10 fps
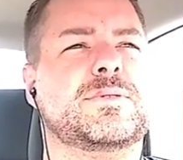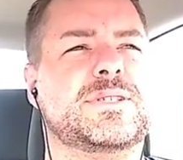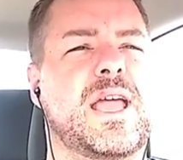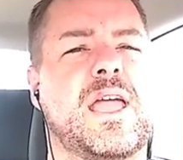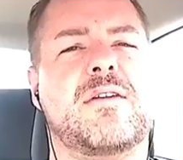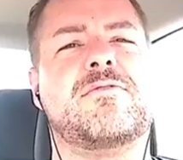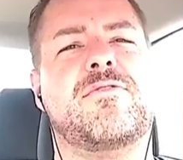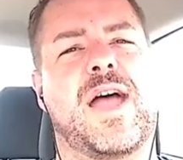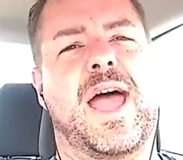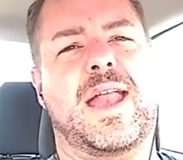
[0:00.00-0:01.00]
staying
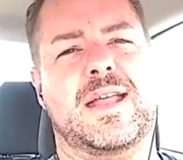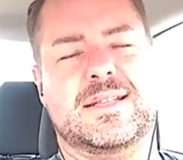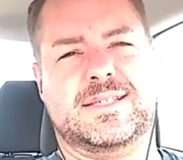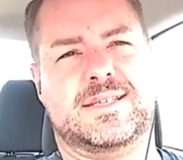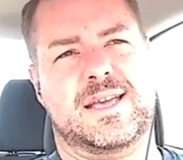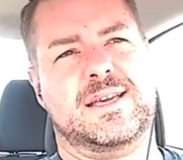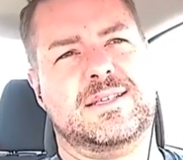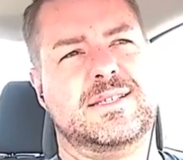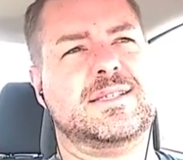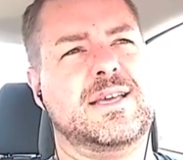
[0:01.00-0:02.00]
fat and
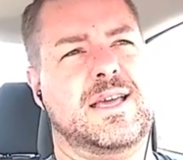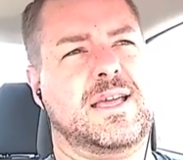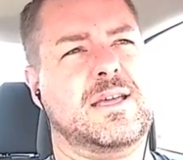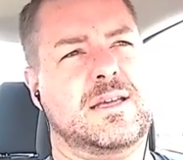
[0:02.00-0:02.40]
staying sick.